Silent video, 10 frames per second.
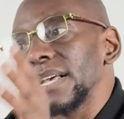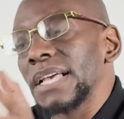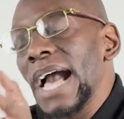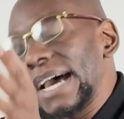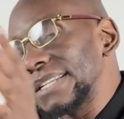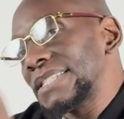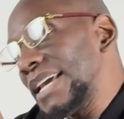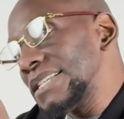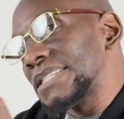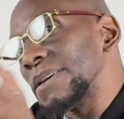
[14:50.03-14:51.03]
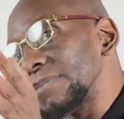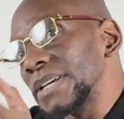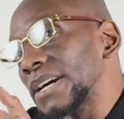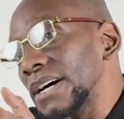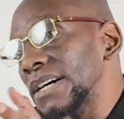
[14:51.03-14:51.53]
connotation,
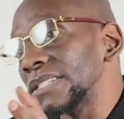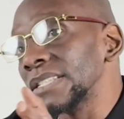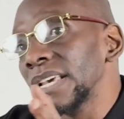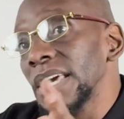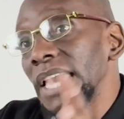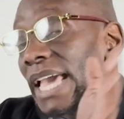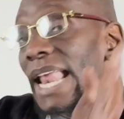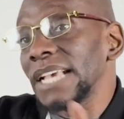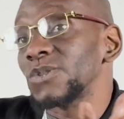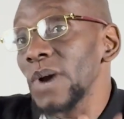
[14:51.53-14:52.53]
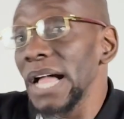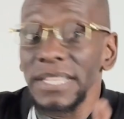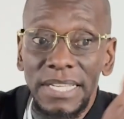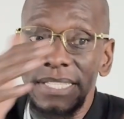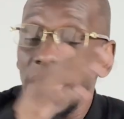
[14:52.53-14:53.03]
because in
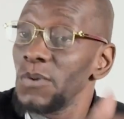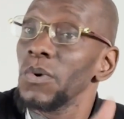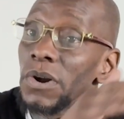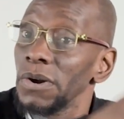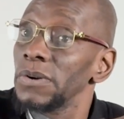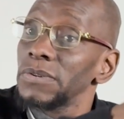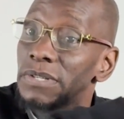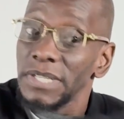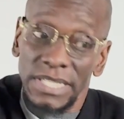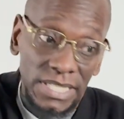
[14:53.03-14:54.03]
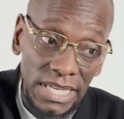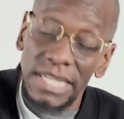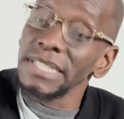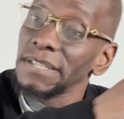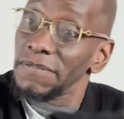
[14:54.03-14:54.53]
actuality they were
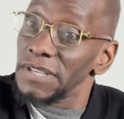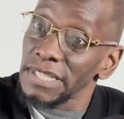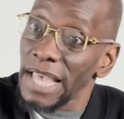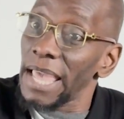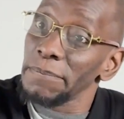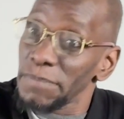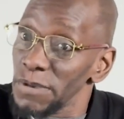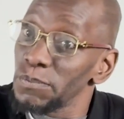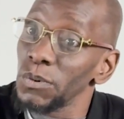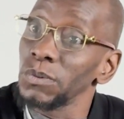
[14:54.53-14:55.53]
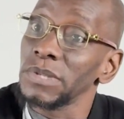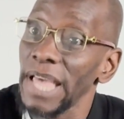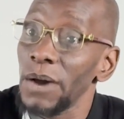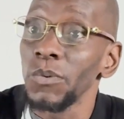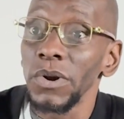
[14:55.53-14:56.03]
descendants of the same people
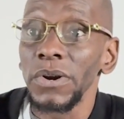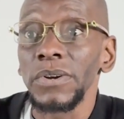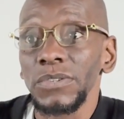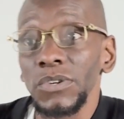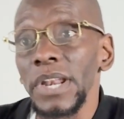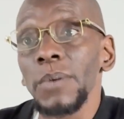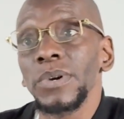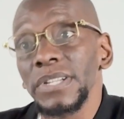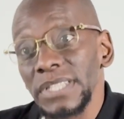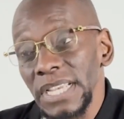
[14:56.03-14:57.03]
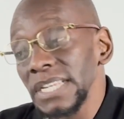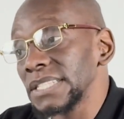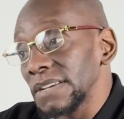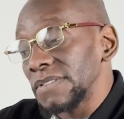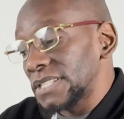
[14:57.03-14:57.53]
that were, they were
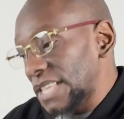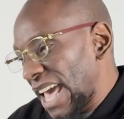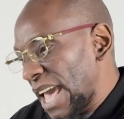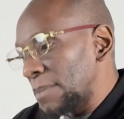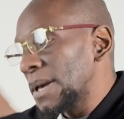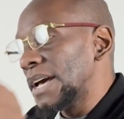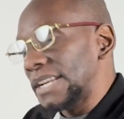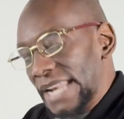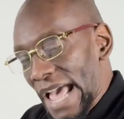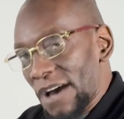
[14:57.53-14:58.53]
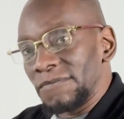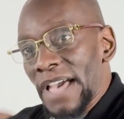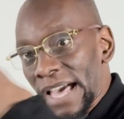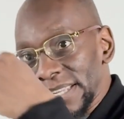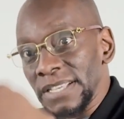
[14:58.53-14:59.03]
descendants of the same Nile
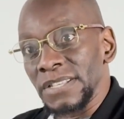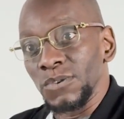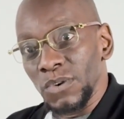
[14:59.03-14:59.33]
Valley,